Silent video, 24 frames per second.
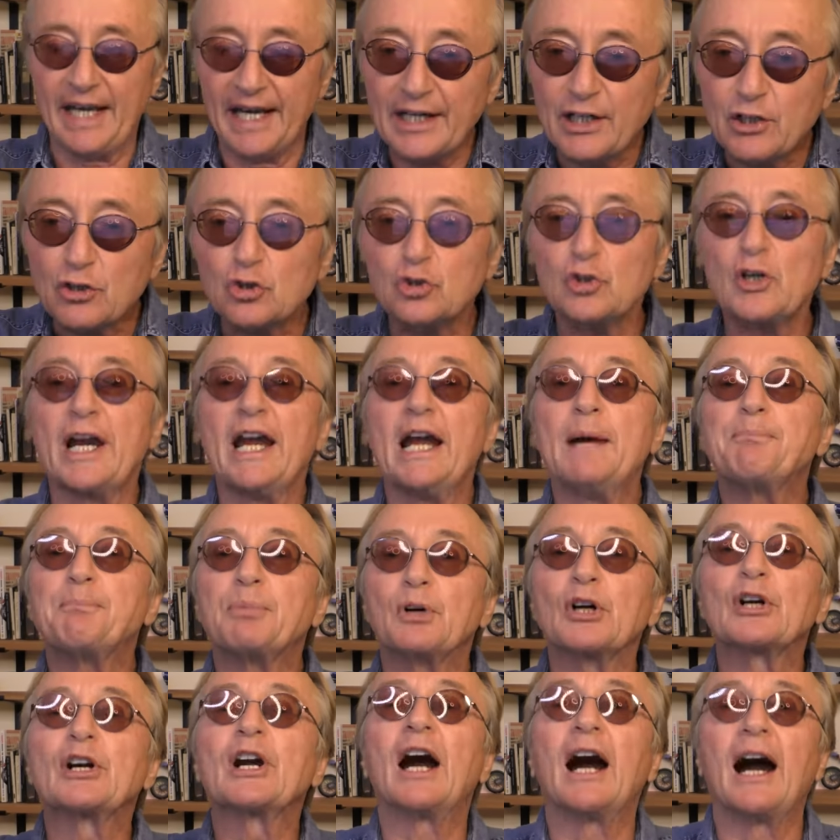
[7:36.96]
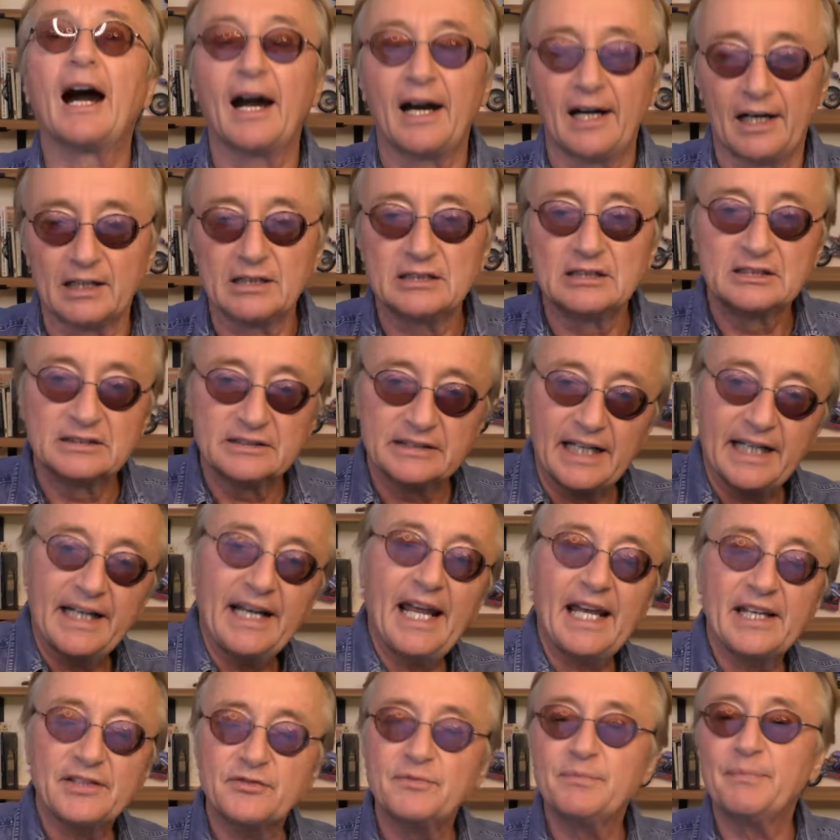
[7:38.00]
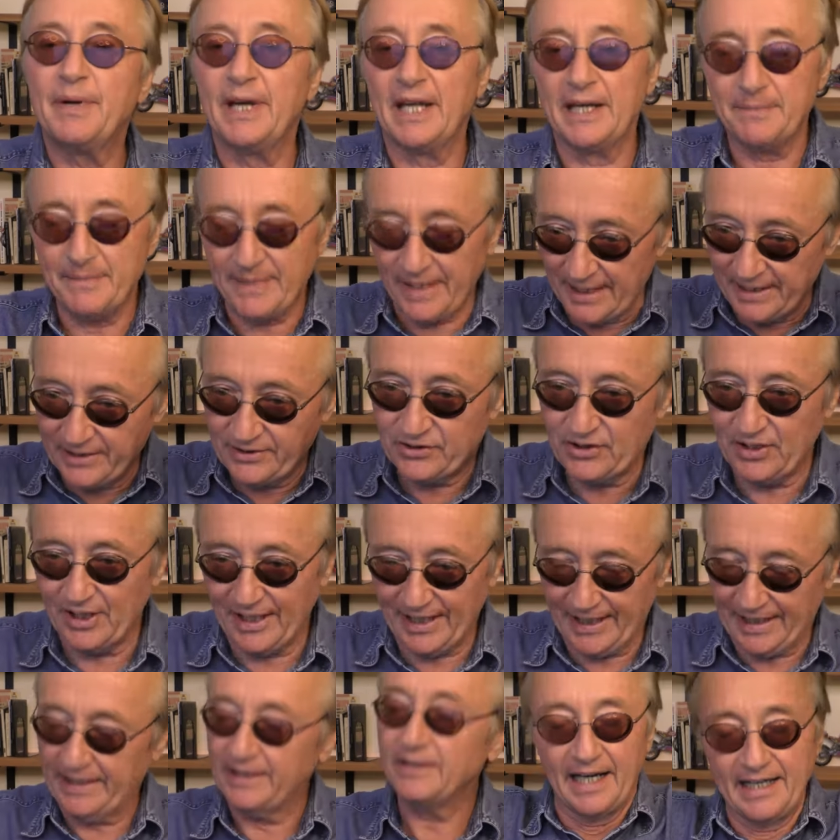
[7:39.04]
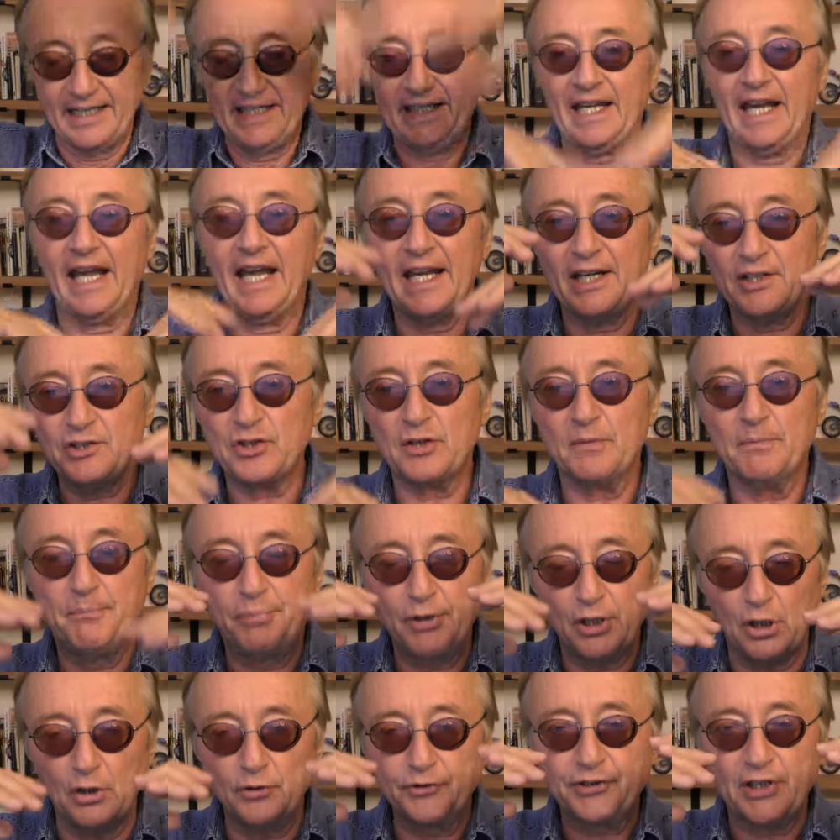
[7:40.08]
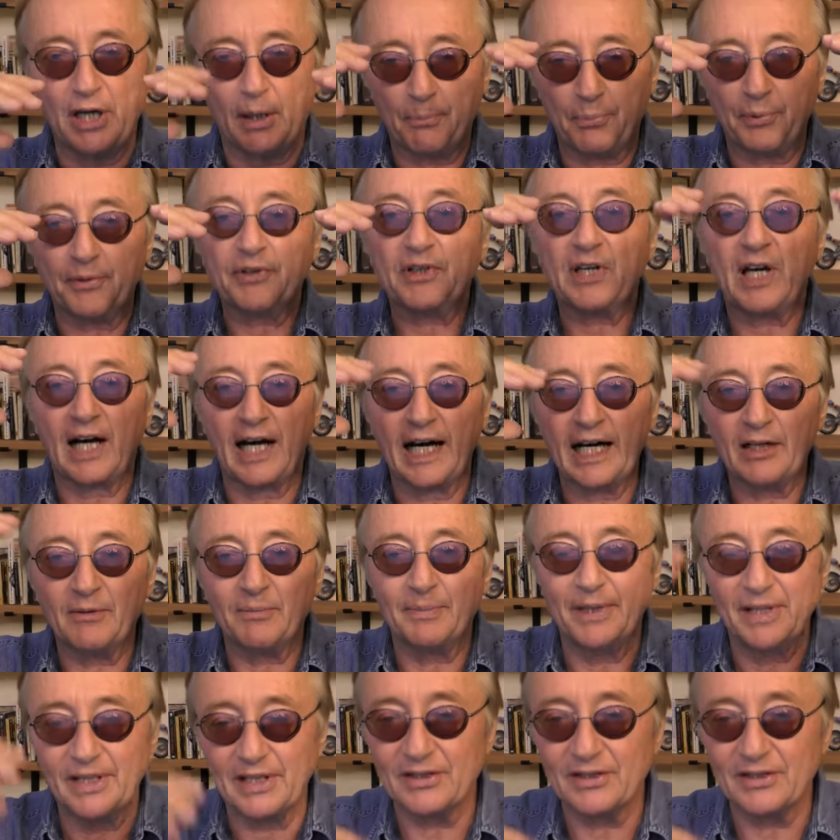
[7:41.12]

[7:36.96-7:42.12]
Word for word: a crapper car, that hasn't been maintained and the engine builds up with carbon